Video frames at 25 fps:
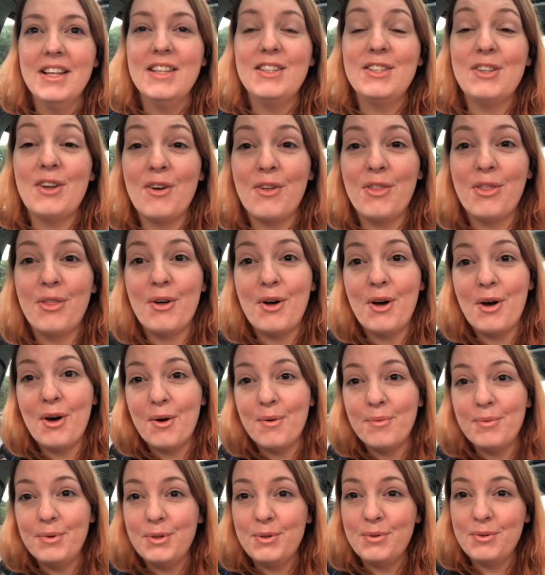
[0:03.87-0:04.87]
so I thought
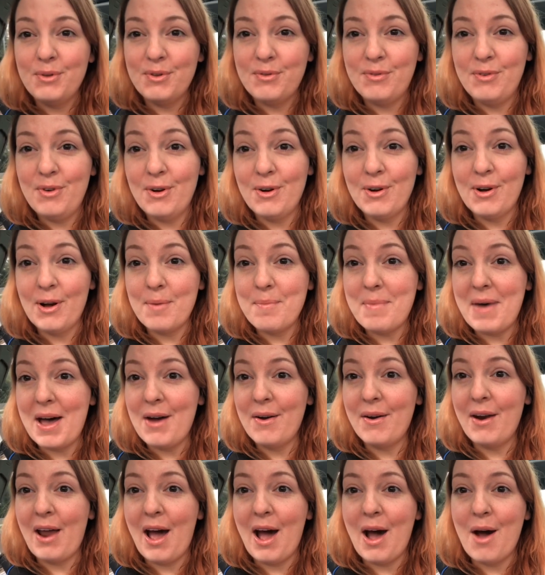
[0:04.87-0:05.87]
I would do a vlog
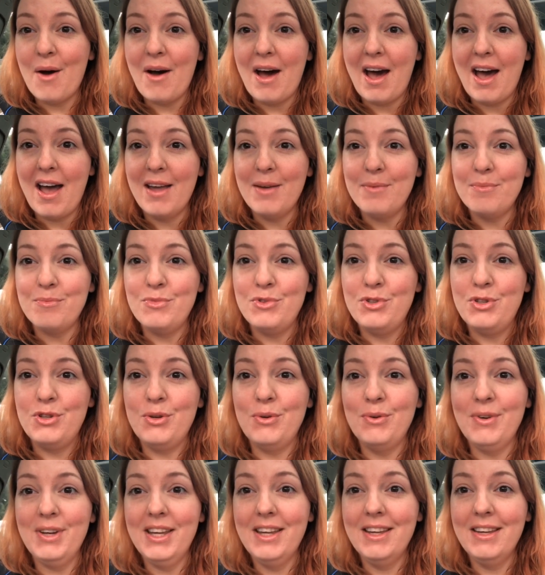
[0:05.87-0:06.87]
about how I'm
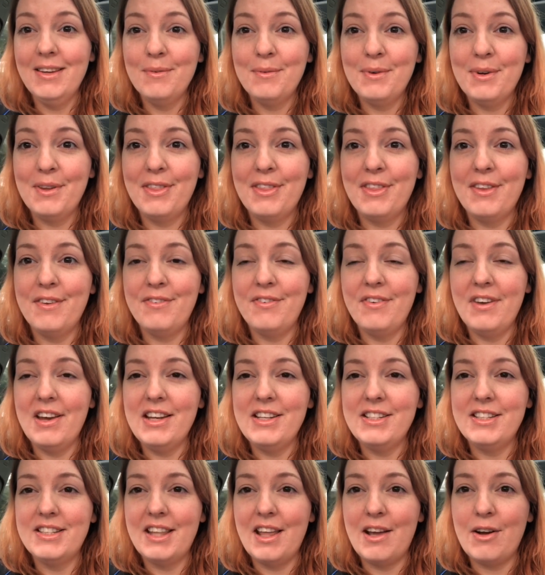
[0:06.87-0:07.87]
doing with the
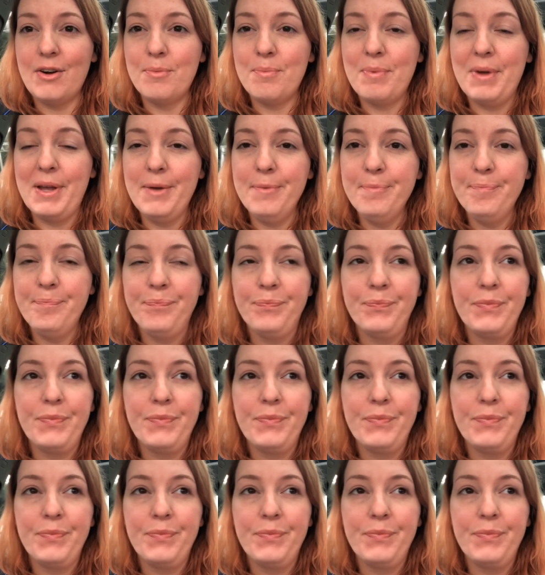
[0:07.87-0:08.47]
phage therapy.